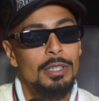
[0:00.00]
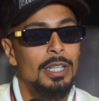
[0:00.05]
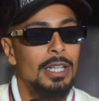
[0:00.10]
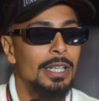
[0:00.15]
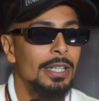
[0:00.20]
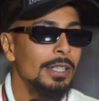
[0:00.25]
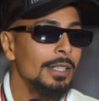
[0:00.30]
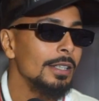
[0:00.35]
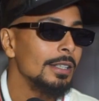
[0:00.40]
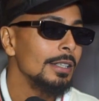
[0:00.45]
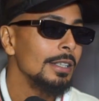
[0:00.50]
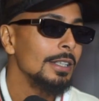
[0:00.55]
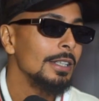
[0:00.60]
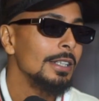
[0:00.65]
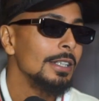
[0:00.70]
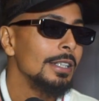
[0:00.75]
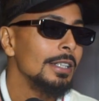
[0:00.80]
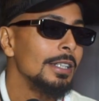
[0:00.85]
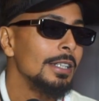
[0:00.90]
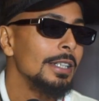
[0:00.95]
like
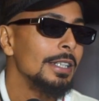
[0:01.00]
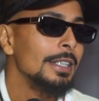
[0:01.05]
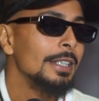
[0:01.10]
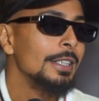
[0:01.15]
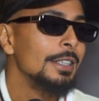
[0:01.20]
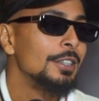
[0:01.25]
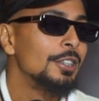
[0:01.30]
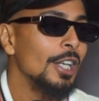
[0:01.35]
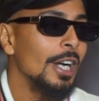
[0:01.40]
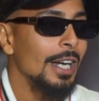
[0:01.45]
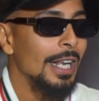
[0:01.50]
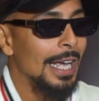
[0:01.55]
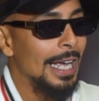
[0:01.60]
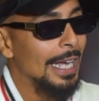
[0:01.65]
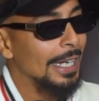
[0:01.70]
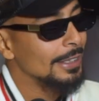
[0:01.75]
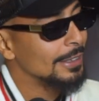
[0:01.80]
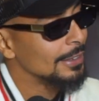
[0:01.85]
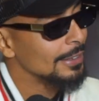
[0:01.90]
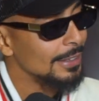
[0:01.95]
trying to
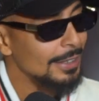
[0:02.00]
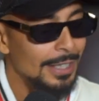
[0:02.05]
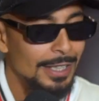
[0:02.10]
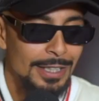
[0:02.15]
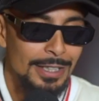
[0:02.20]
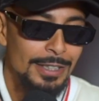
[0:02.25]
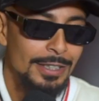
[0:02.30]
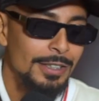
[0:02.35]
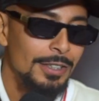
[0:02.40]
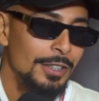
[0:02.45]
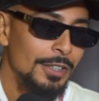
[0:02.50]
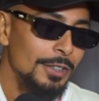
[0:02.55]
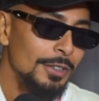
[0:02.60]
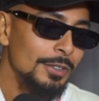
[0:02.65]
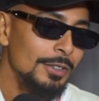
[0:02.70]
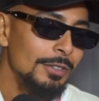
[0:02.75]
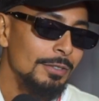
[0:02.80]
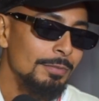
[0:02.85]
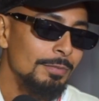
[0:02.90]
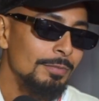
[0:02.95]
actually get it, you know,
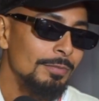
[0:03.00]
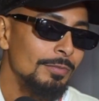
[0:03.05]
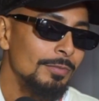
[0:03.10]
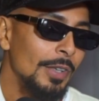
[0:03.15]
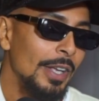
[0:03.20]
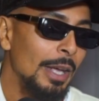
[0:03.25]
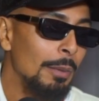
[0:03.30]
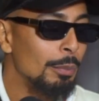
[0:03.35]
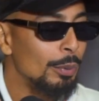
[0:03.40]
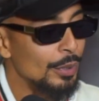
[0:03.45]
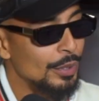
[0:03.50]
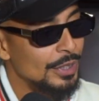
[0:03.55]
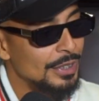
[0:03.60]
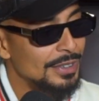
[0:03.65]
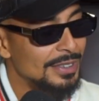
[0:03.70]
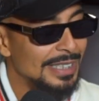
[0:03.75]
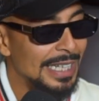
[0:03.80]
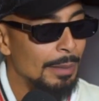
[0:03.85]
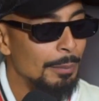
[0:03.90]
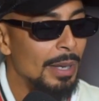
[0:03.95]
and putting the
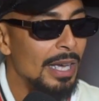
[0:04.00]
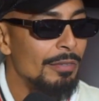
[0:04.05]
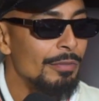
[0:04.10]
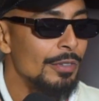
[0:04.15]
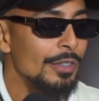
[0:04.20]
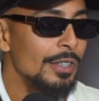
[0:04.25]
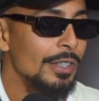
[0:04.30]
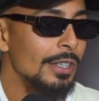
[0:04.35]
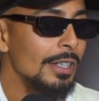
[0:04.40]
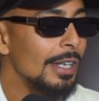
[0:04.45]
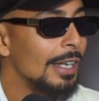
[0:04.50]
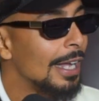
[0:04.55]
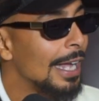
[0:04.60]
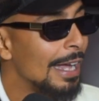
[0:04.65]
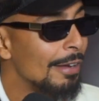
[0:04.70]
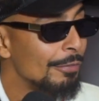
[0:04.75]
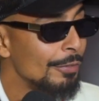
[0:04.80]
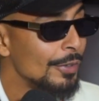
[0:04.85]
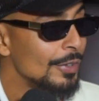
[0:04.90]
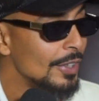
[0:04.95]
same effort
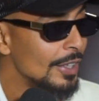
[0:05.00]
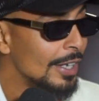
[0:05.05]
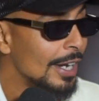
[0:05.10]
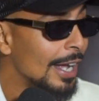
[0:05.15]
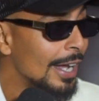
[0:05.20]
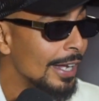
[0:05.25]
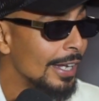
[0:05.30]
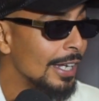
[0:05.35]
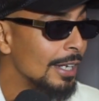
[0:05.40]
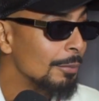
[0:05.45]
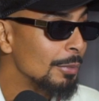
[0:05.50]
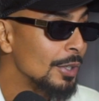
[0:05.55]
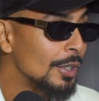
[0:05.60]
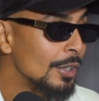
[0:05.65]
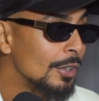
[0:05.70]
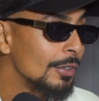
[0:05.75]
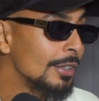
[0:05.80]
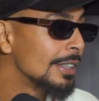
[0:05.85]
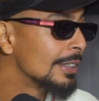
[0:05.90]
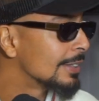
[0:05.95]
that I am, you
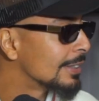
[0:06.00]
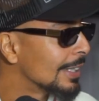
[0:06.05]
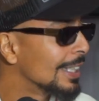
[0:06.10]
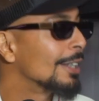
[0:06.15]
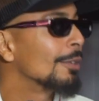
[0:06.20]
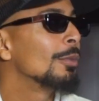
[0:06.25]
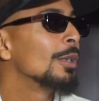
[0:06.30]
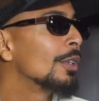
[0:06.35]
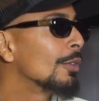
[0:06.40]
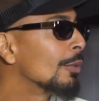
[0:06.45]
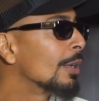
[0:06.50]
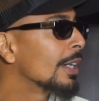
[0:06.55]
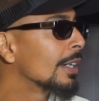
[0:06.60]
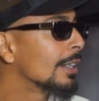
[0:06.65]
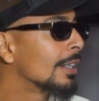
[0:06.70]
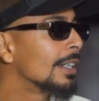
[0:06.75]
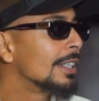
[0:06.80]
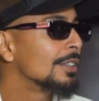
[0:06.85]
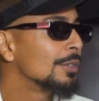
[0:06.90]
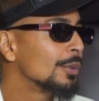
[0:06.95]
know, that saying real
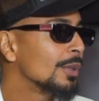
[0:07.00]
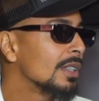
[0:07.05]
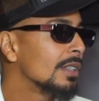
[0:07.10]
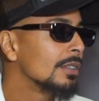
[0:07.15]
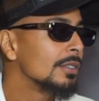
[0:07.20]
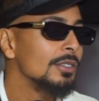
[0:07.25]
recognize real.